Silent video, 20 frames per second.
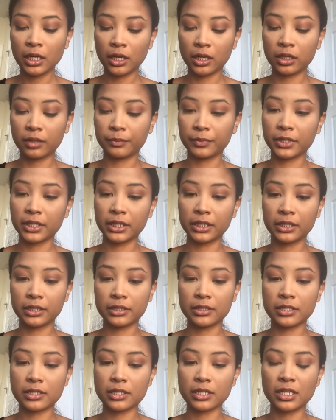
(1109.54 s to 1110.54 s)

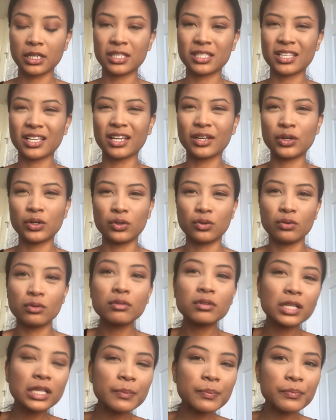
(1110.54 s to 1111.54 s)
because it's like a
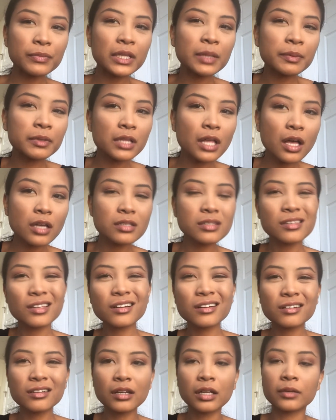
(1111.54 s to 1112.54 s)
nude lip gloss.
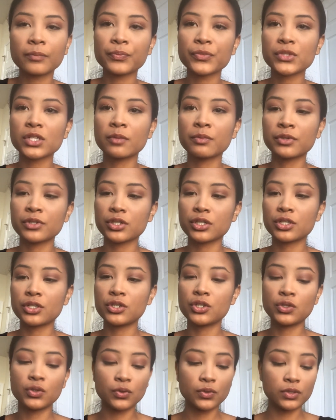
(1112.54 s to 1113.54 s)
I don't know. So I'm just going
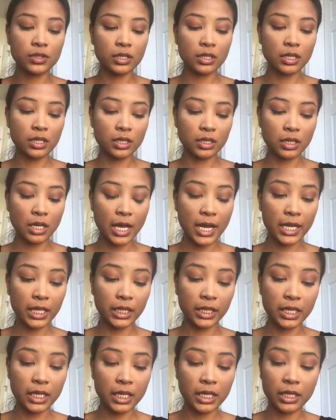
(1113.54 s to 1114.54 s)
to use the
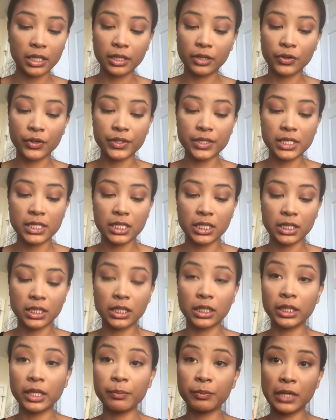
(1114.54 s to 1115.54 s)
Kylie
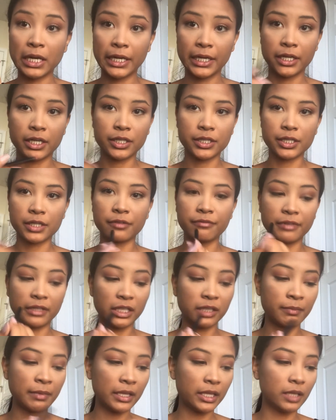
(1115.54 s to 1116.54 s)
Kristen lip liner to fill
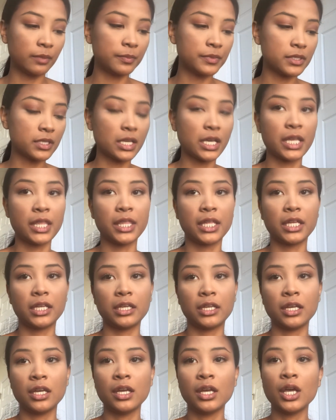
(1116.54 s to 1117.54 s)
in my lips and
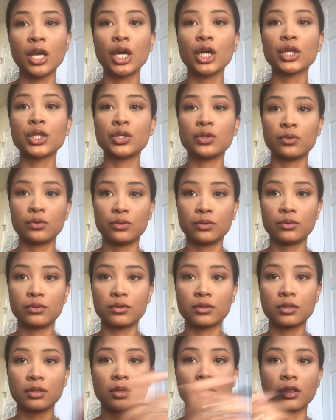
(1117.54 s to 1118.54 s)
then
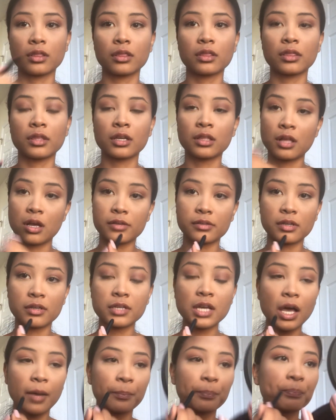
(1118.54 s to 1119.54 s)
use the gloss on
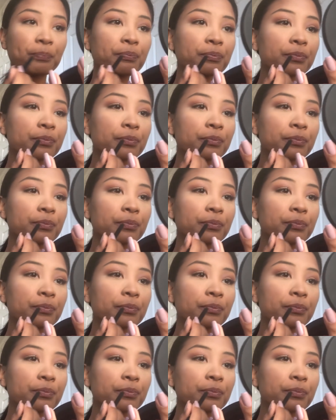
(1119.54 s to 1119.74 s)
top.